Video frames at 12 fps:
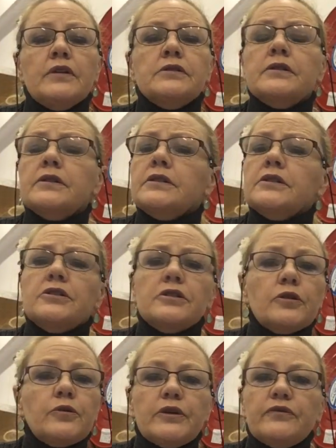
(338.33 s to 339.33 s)
So this is
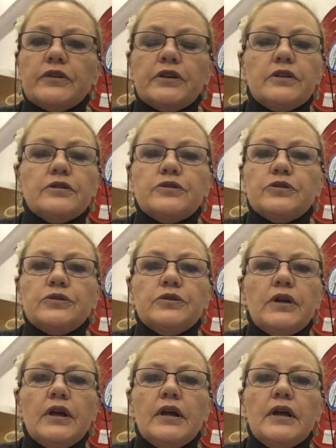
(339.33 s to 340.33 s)
just a quick video to
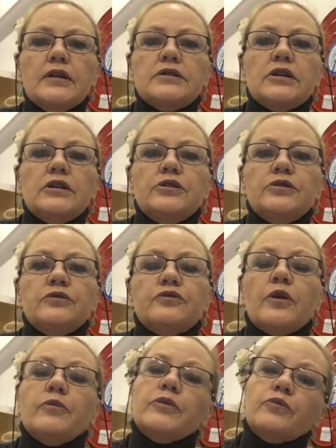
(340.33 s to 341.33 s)
tell you
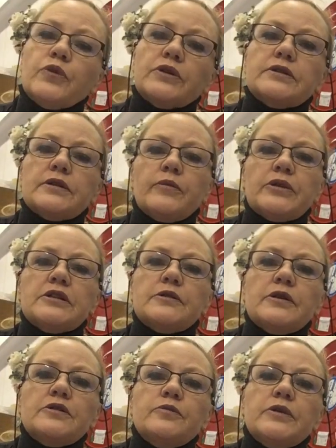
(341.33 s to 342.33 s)
from what somebody
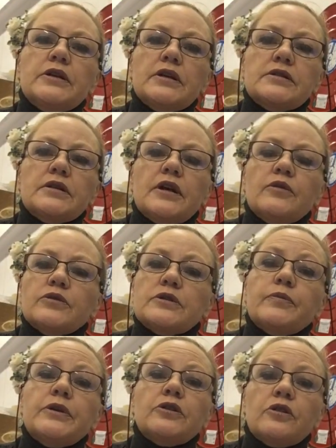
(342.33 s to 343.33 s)
said to me yesterday. Was
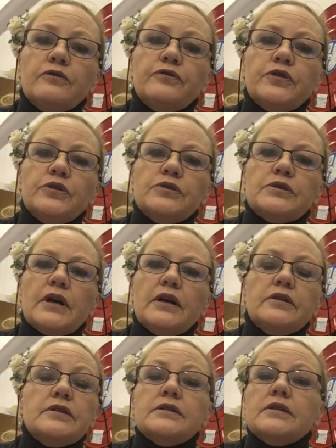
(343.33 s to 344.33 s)
a bit confused,
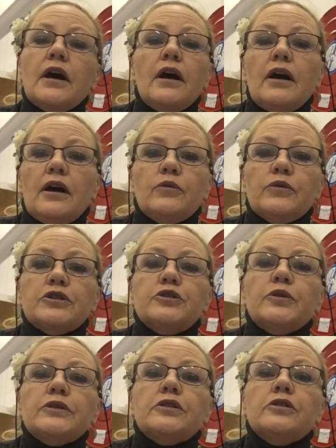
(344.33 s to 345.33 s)
and this is how I work.
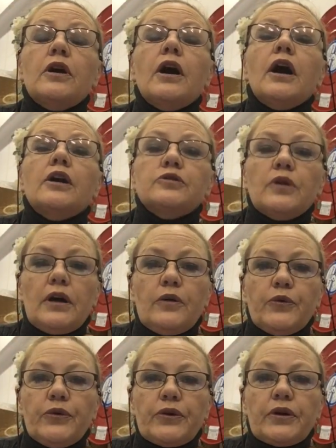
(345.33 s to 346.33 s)
She wanted to know, how do I
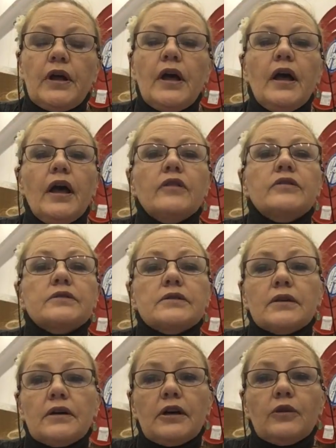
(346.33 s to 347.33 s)
work? And this
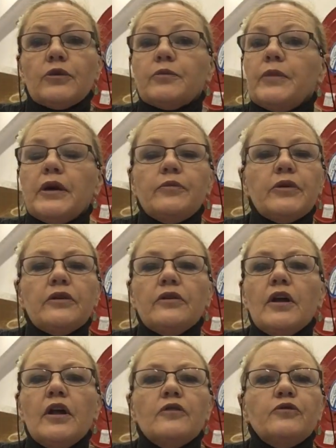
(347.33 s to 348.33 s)
is how I work. Maybe
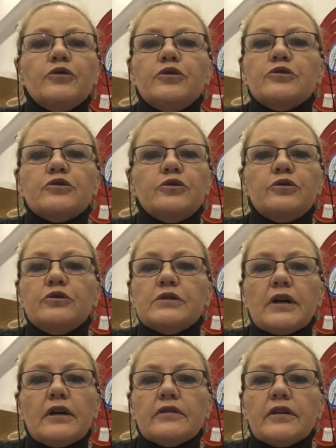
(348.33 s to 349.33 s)
for you
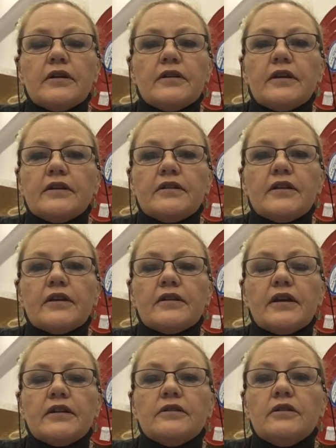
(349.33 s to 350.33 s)
gurus out there that think
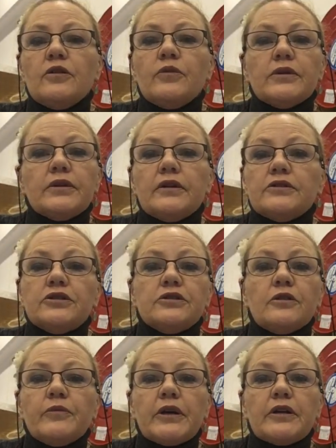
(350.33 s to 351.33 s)
that, oh well, she's
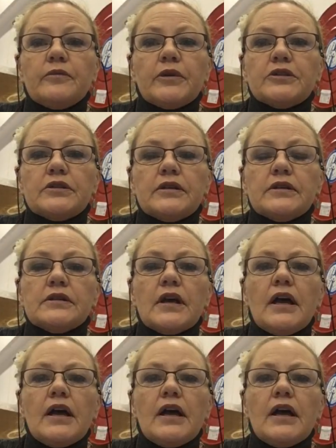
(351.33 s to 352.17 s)
not making much sense.